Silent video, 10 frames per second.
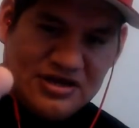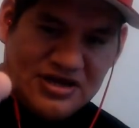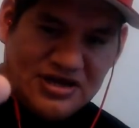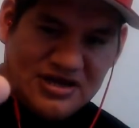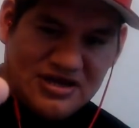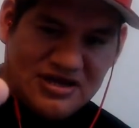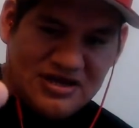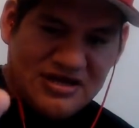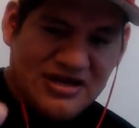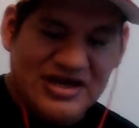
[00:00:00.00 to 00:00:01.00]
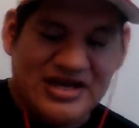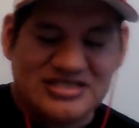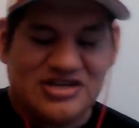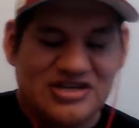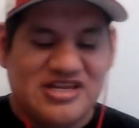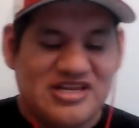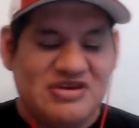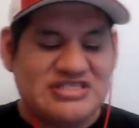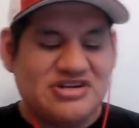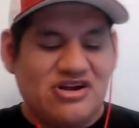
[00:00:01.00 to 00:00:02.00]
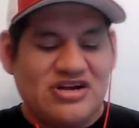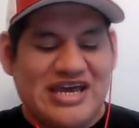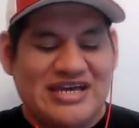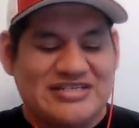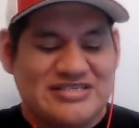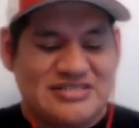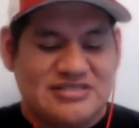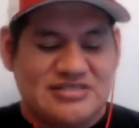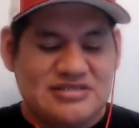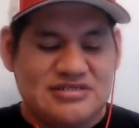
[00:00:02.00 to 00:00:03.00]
Uh, it's anyways, they're all cactus.